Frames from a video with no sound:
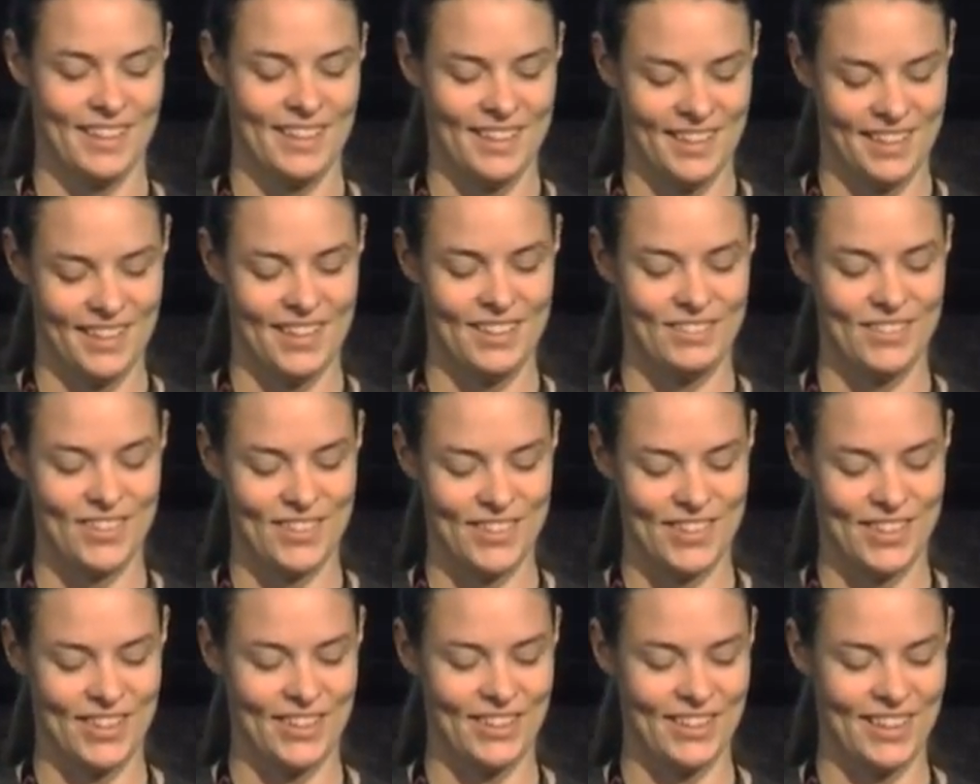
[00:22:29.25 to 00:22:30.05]
I've got
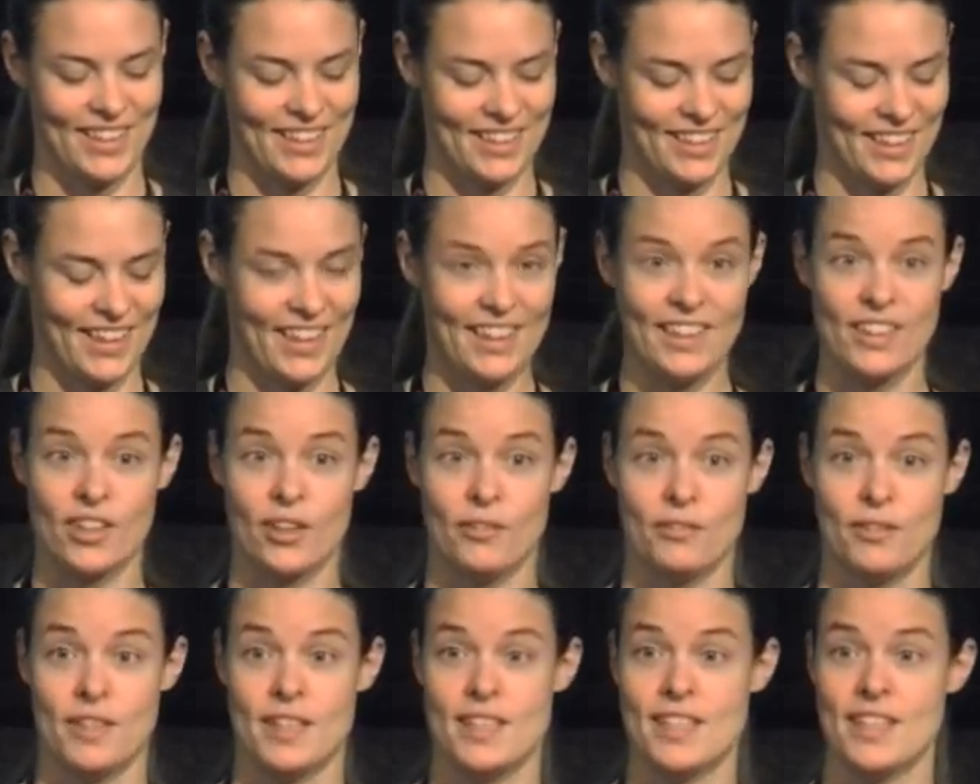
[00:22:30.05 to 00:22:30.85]
code like that, go
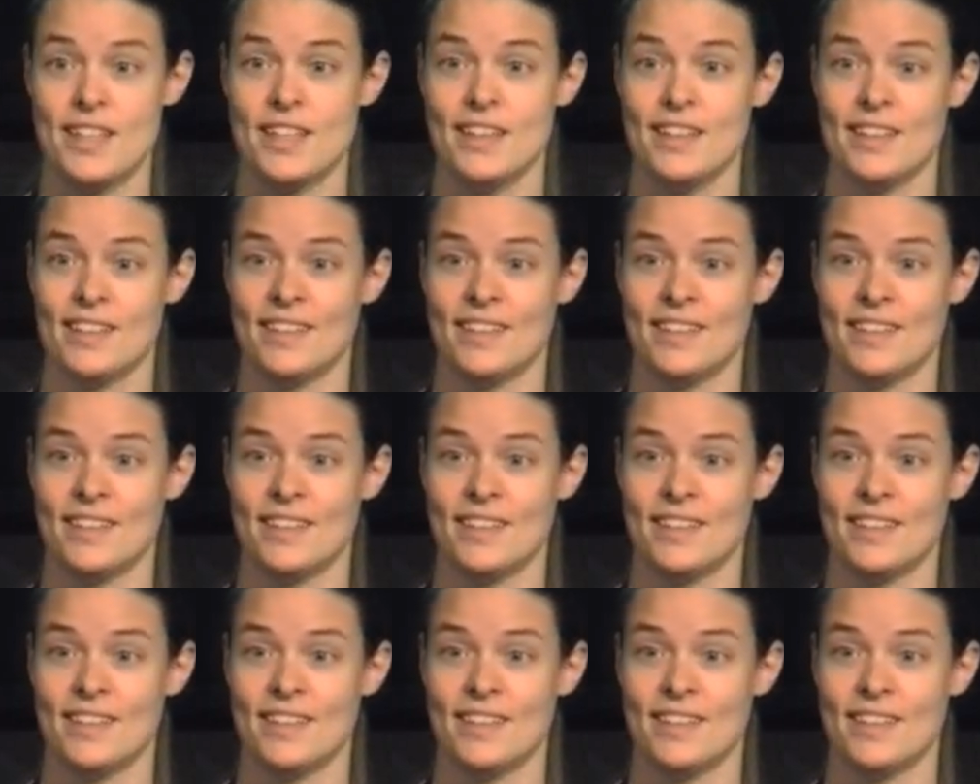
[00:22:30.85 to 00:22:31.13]
fix it.